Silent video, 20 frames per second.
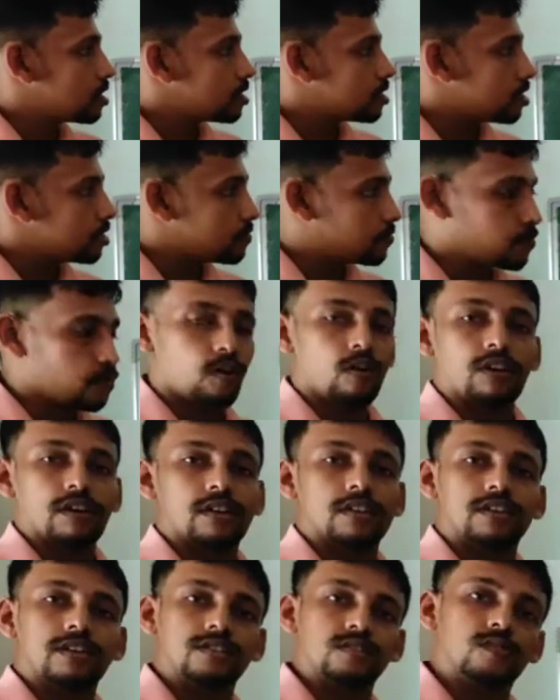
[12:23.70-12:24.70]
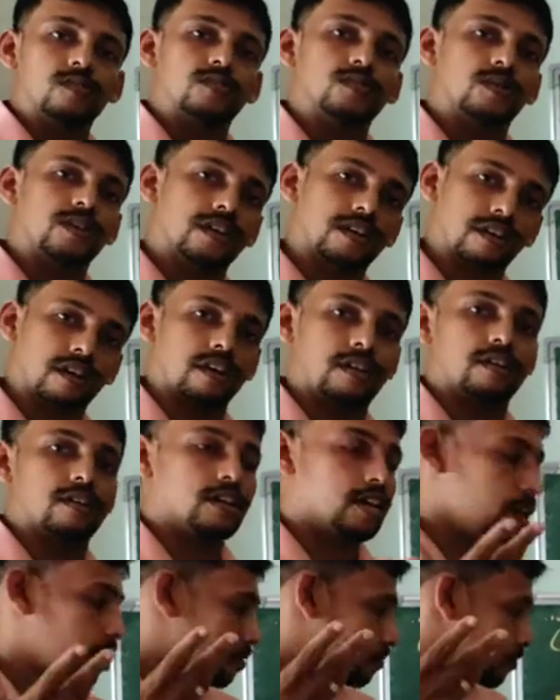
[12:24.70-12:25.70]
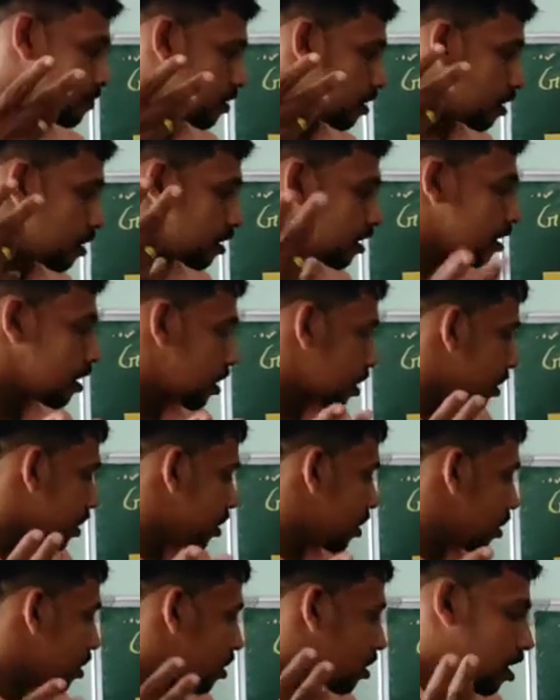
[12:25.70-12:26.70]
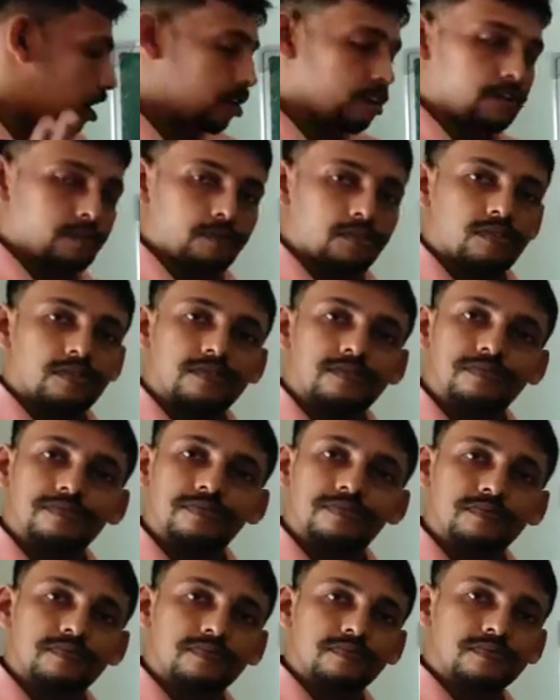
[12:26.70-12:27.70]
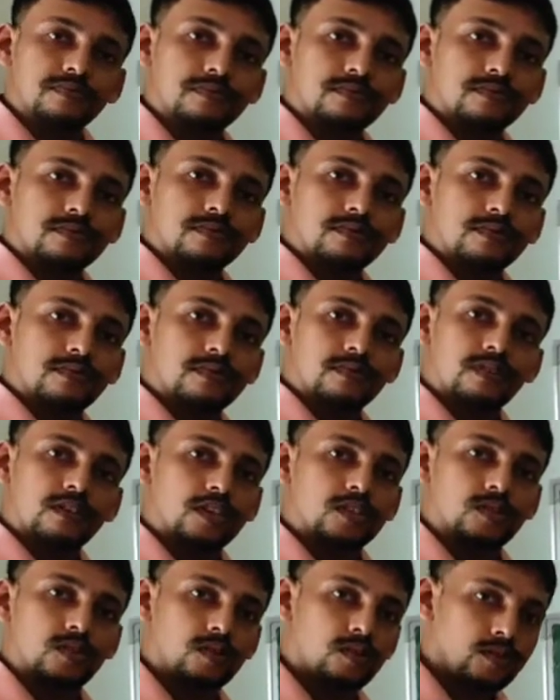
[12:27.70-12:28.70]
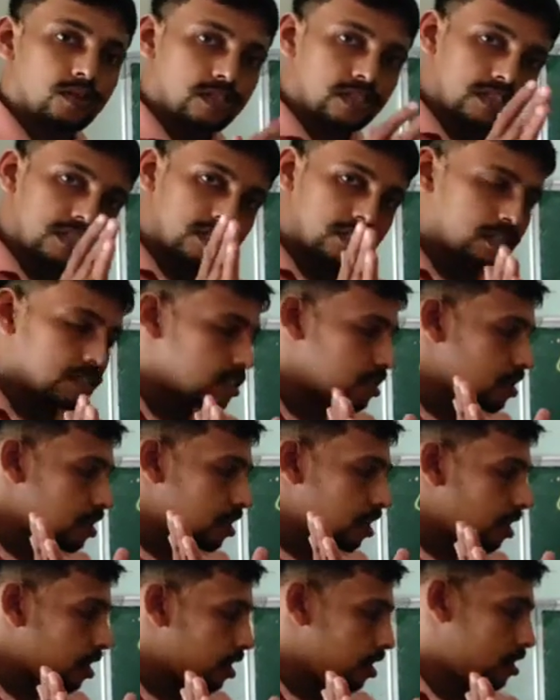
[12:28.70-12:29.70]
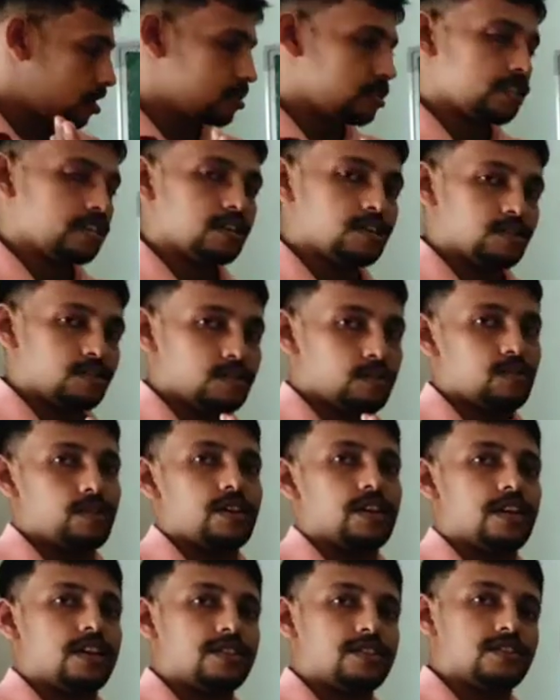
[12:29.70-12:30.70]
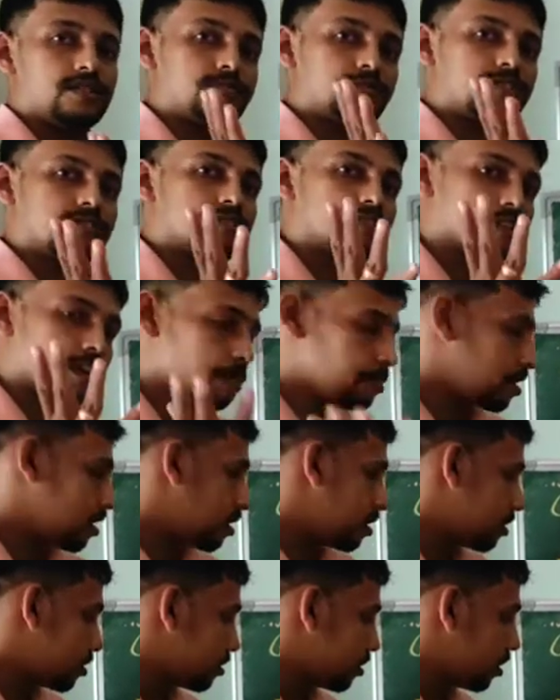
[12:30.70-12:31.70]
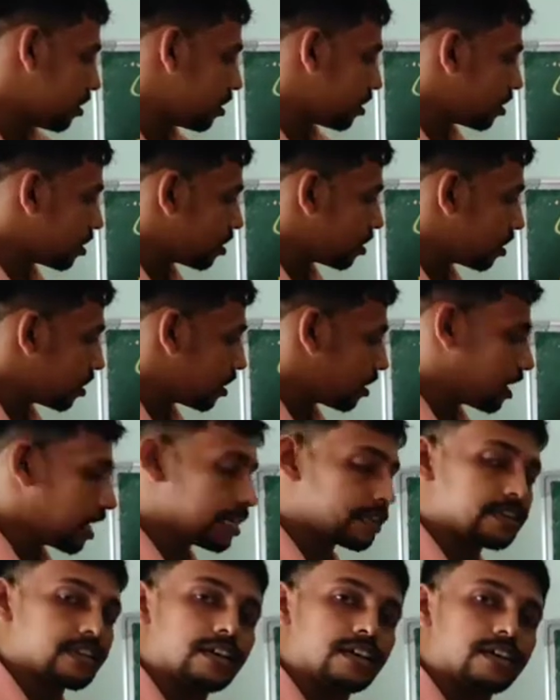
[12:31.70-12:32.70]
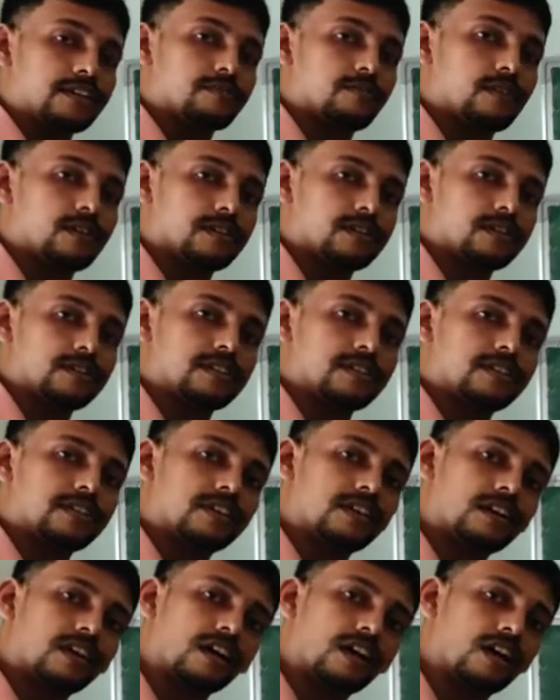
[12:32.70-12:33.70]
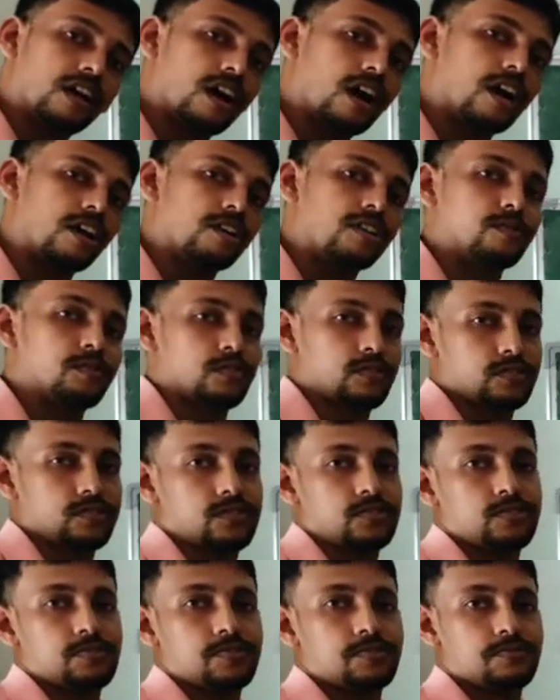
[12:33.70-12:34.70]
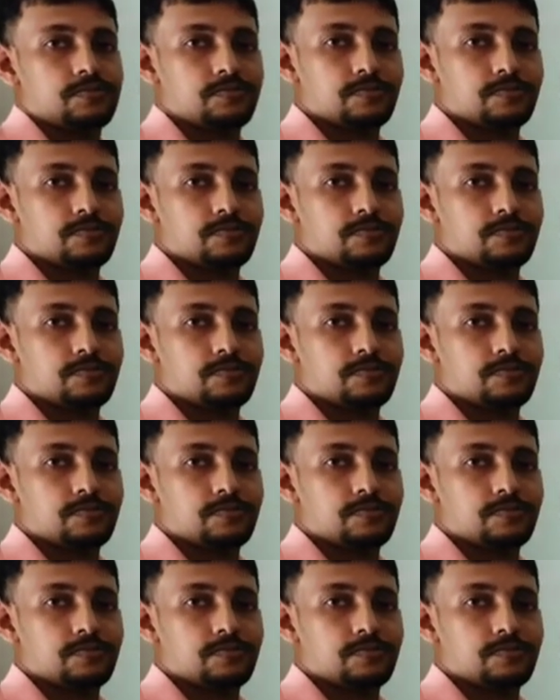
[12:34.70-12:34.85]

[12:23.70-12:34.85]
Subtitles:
Then frog is also a carnivore. Okay, so these are the organisms coming under the category what? Carnivores.